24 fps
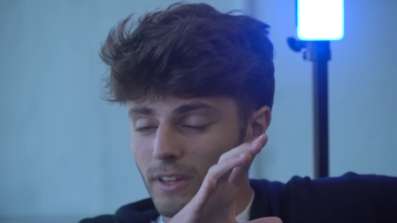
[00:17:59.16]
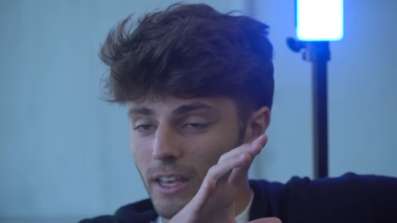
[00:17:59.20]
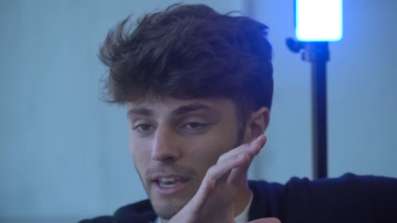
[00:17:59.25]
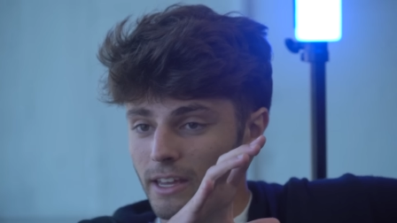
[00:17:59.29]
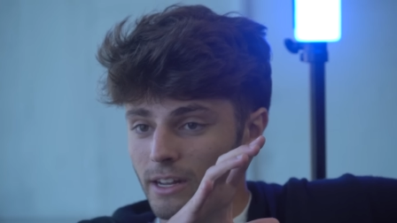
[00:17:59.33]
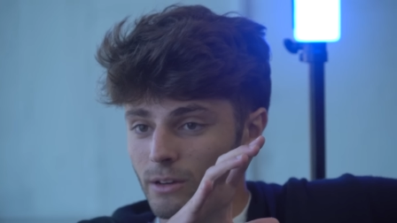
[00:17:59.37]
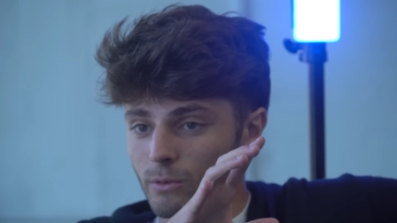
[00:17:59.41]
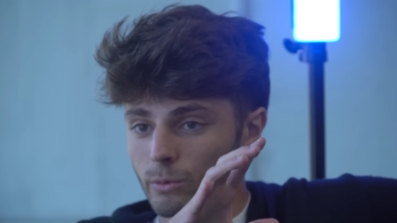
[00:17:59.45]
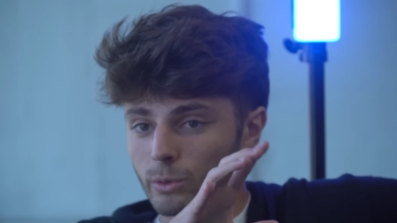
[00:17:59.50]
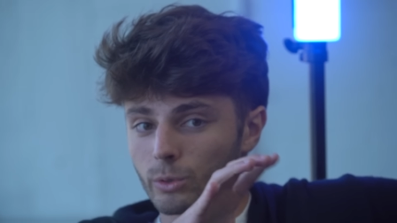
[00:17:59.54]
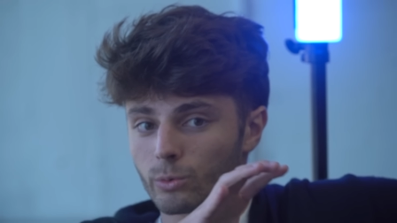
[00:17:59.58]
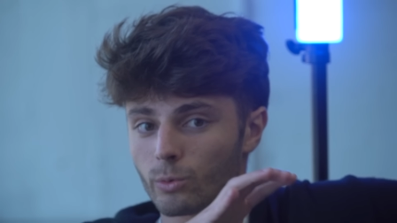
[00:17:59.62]

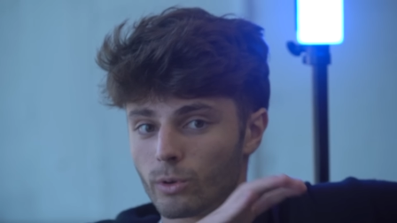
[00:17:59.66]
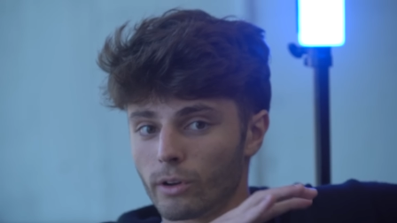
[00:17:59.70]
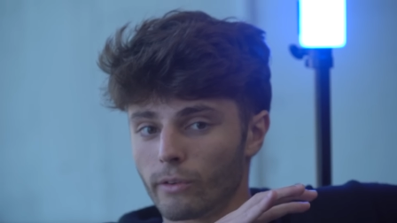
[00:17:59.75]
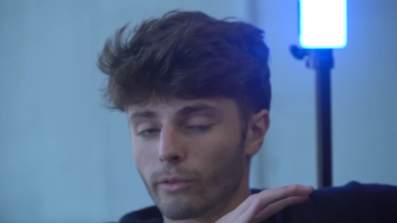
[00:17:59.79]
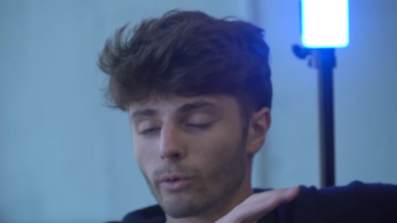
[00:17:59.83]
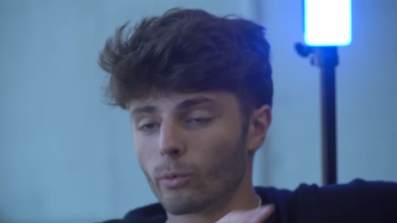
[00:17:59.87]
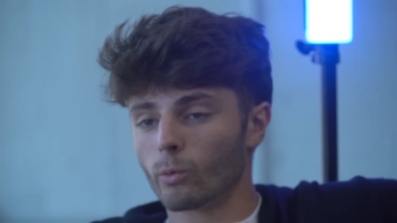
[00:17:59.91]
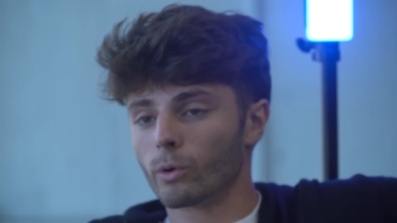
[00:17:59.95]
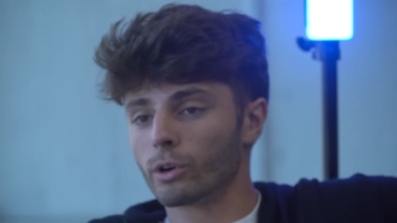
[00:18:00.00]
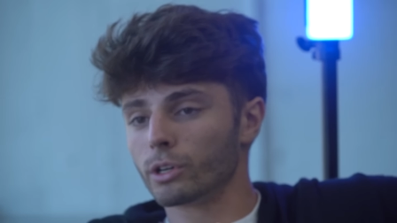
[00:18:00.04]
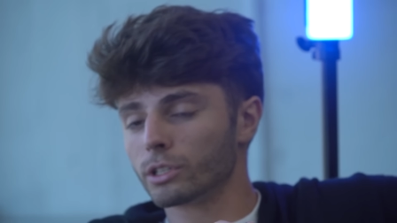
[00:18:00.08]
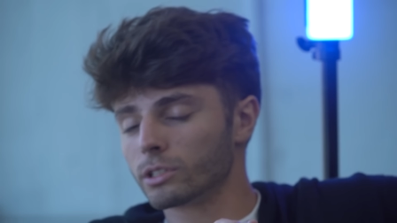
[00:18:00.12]
and it was one
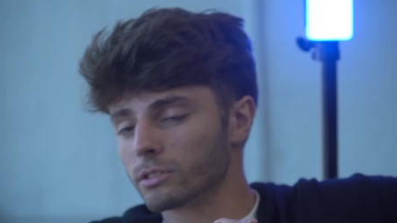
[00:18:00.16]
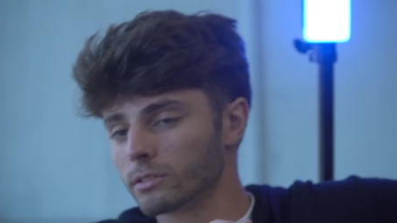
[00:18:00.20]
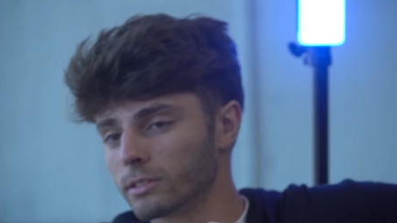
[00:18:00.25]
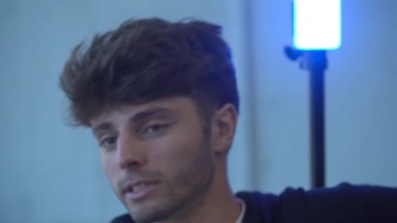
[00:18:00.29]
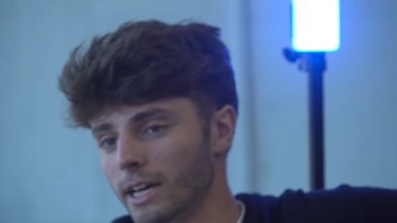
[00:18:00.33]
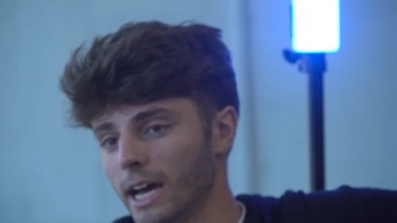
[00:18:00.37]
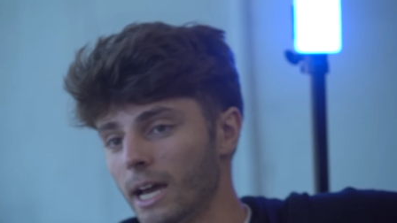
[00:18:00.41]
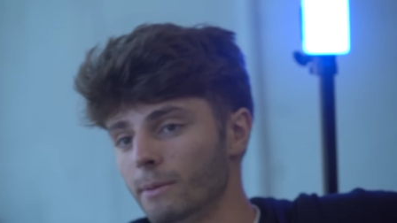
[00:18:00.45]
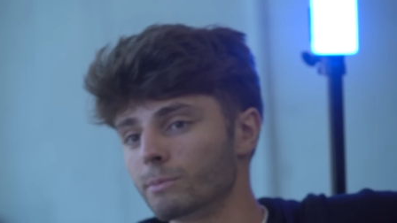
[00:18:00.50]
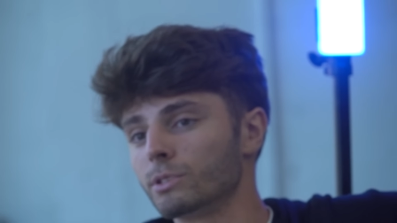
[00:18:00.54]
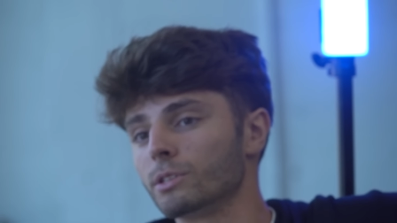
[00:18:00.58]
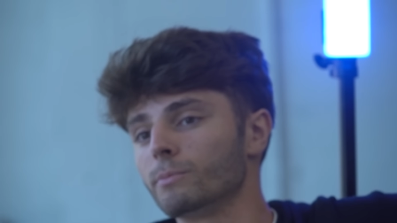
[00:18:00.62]
of the worst
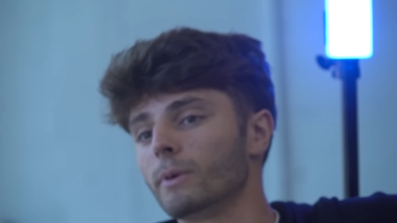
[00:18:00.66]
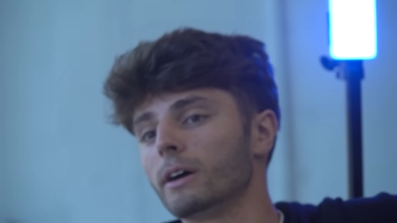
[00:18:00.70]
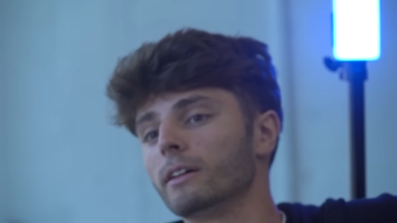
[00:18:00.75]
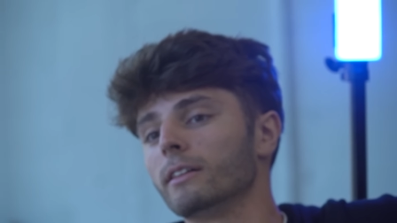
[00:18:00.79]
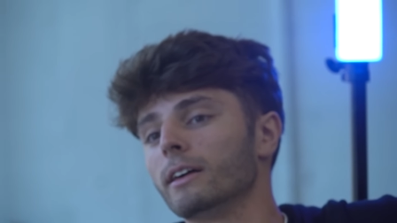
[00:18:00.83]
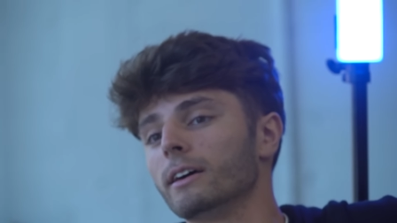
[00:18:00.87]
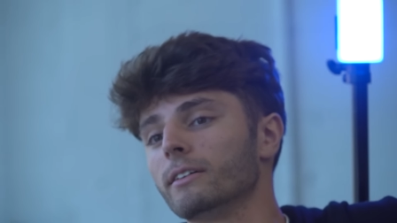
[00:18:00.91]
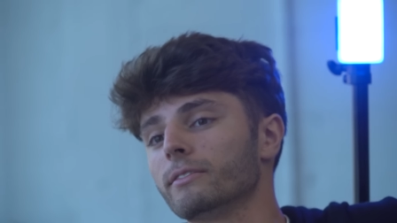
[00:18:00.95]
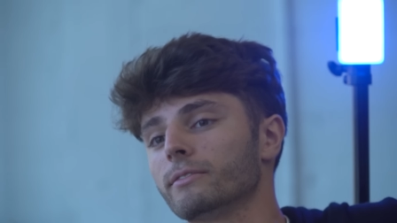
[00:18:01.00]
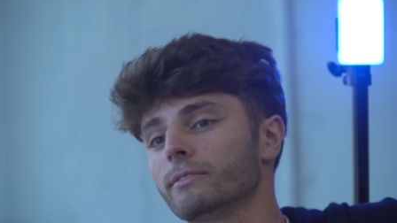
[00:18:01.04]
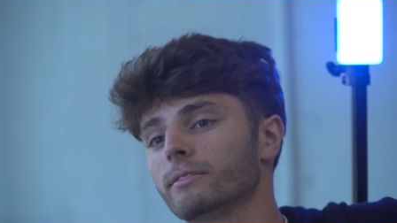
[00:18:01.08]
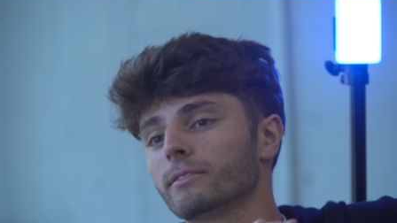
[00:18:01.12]
times of my
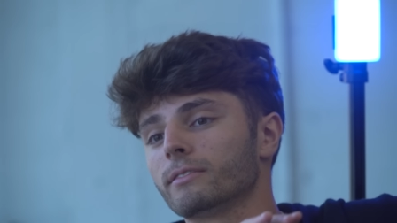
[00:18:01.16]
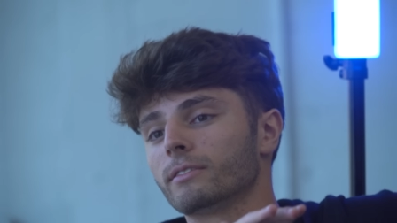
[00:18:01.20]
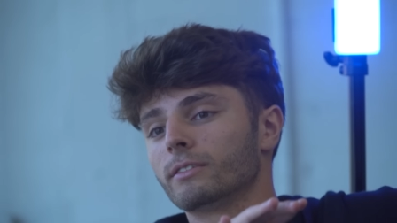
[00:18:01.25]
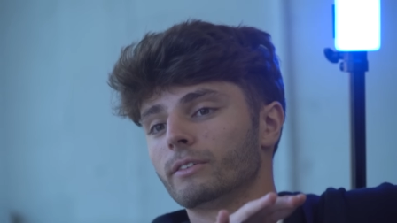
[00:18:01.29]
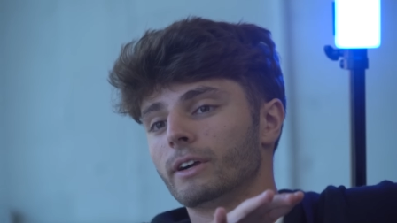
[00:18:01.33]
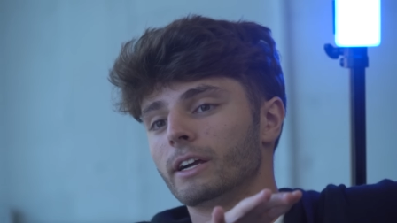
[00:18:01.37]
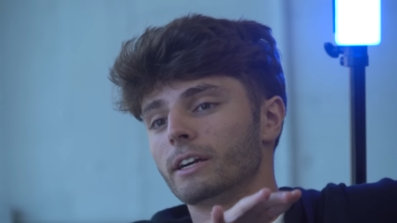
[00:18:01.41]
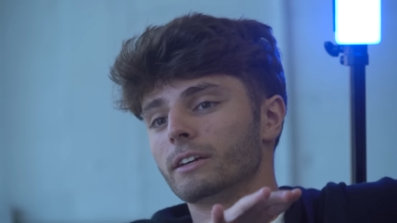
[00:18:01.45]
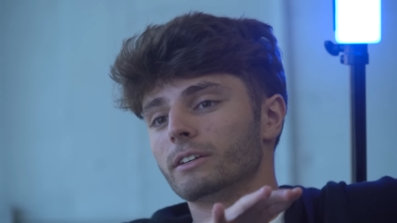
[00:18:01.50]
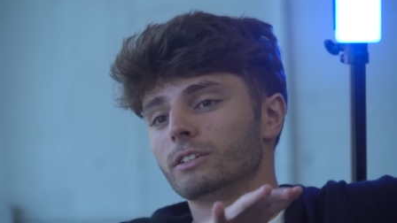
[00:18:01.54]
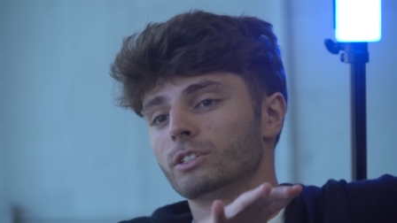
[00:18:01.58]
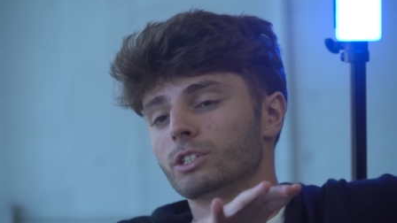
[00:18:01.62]
life,
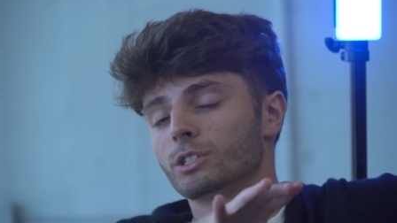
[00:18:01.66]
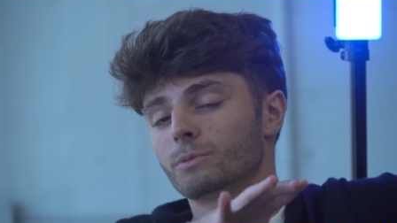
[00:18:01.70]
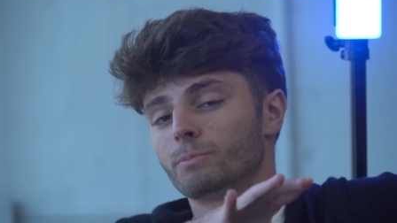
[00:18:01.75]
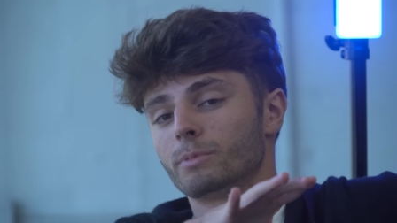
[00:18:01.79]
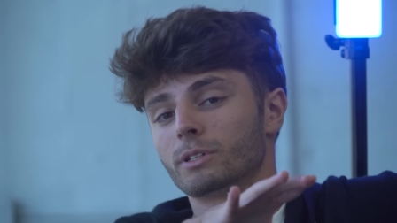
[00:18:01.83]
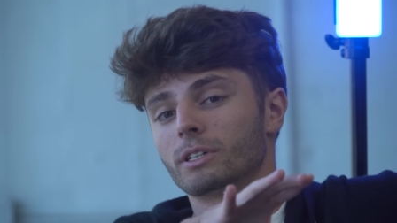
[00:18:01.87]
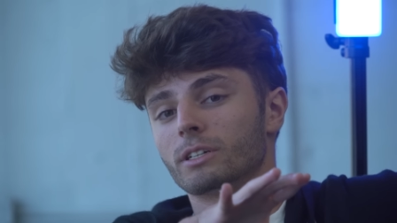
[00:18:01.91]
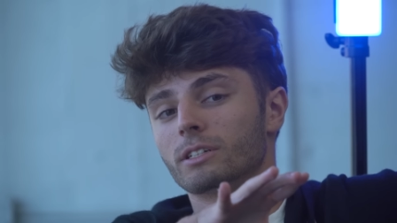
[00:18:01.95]
right? Just